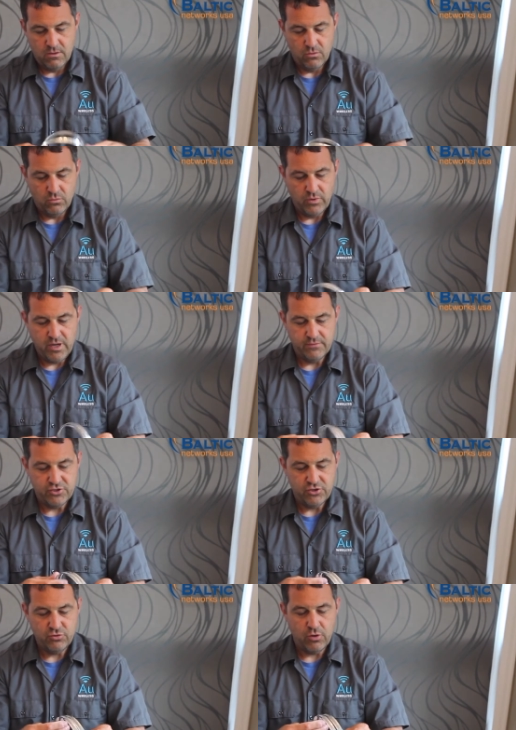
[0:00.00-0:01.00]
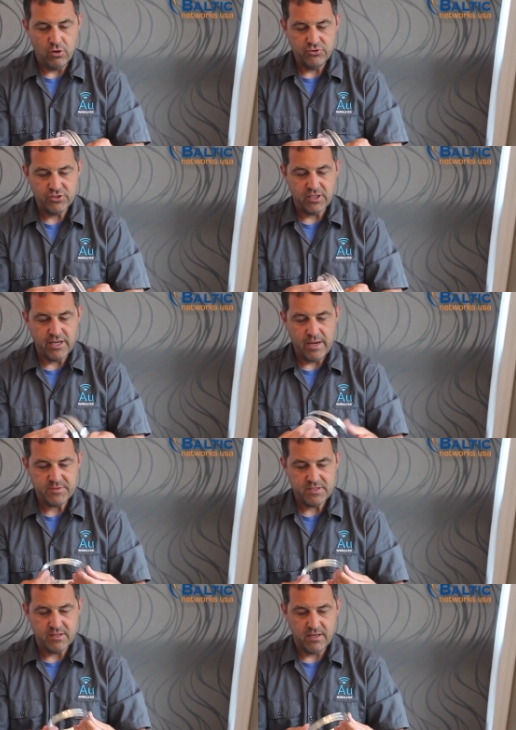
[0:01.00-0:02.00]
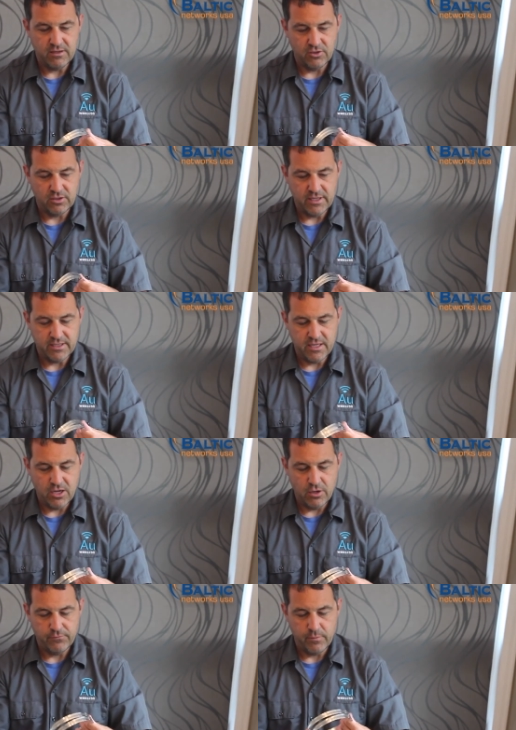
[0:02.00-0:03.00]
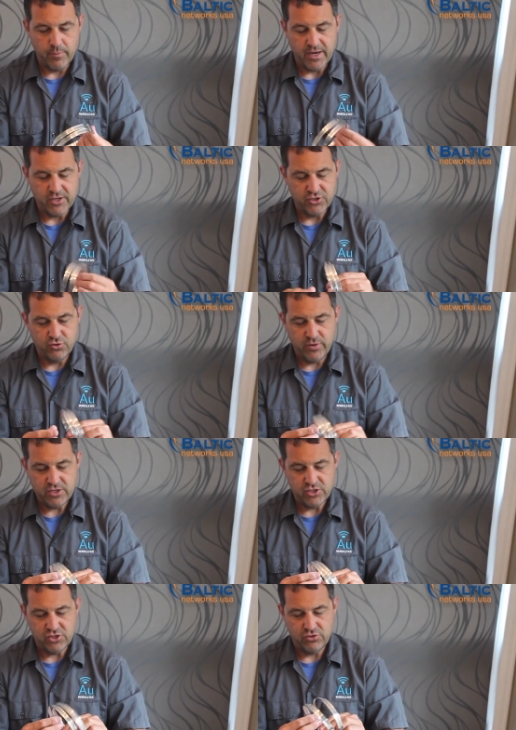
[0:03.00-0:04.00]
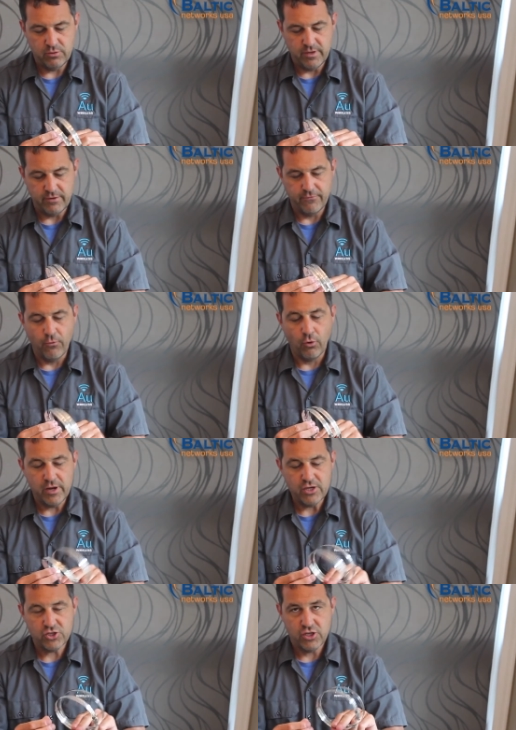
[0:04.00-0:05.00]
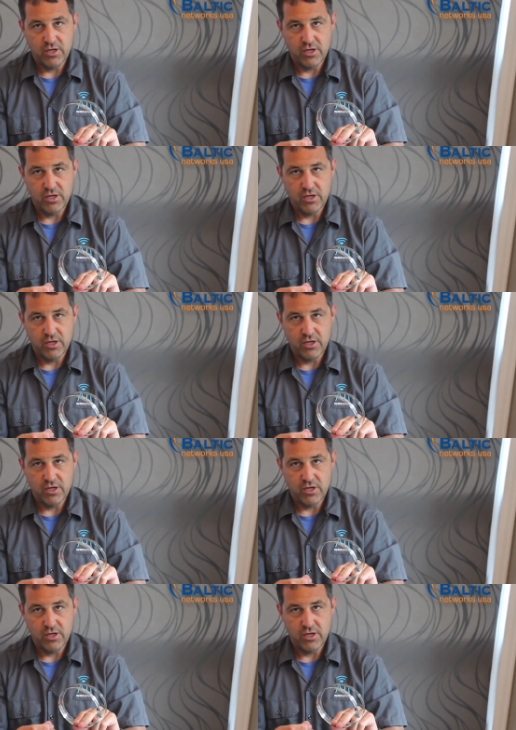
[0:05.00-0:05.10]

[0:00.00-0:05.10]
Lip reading: We have two hose clamps that look like they go from about a 2-inch to about a 4-inch